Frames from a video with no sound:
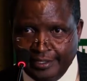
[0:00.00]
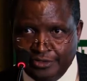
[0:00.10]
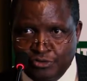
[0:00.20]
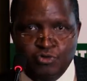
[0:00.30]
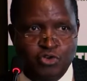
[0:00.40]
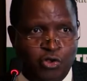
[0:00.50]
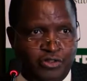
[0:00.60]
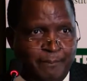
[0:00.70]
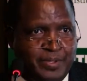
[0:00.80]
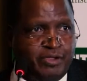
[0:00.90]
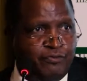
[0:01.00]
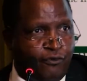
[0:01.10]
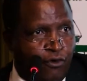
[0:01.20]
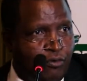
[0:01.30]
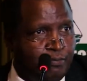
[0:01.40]
You know the big
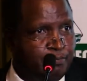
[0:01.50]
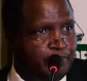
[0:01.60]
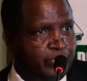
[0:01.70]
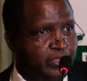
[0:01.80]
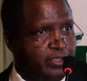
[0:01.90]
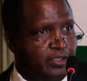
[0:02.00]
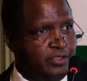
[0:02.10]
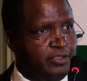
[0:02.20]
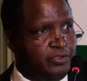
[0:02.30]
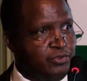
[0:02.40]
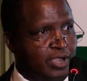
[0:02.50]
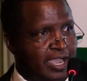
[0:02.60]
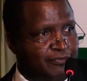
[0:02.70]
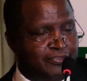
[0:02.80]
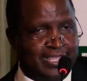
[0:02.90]
four, you
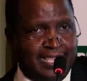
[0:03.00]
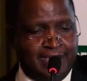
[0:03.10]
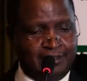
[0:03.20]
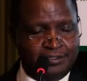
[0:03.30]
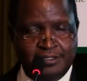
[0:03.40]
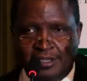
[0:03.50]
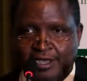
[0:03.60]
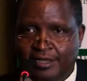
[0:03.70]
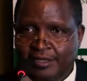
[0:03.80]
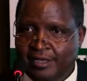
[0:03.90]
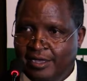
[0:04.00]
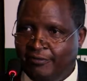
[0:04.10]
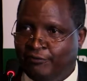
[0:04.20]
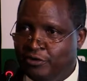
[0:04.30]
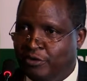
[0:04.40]
have there
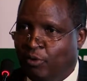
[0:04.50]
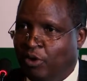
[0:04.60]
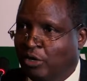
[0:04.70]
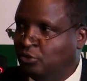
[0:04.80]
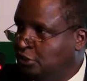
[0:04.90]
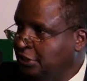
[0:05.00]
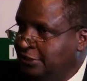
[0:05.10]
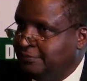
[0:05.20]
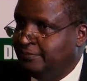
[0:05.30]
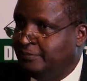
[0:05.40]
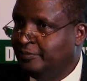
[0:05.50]
affordable housing.